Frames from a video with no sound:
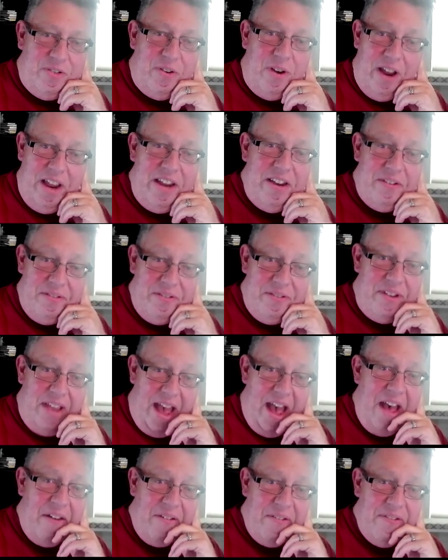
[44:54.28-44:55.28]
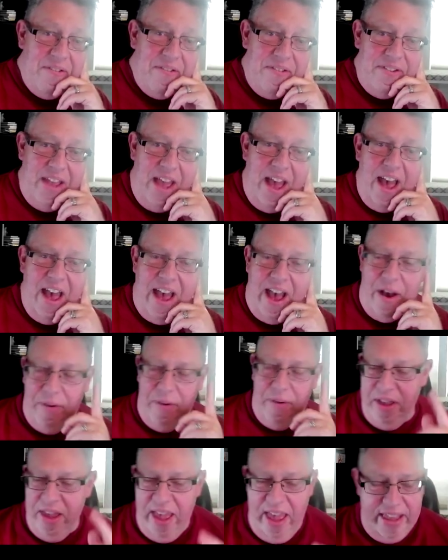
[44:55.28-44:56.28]
That's right. Yeah.
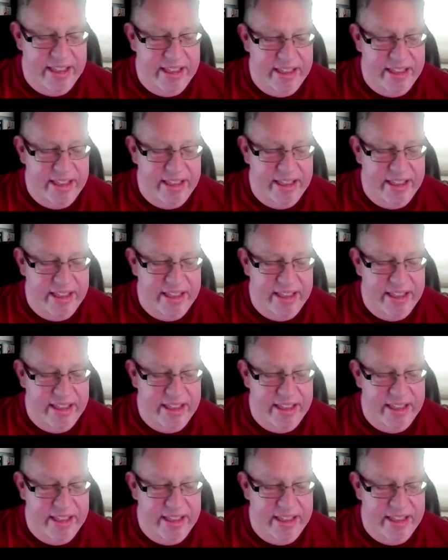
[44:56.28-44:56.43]
Yeah.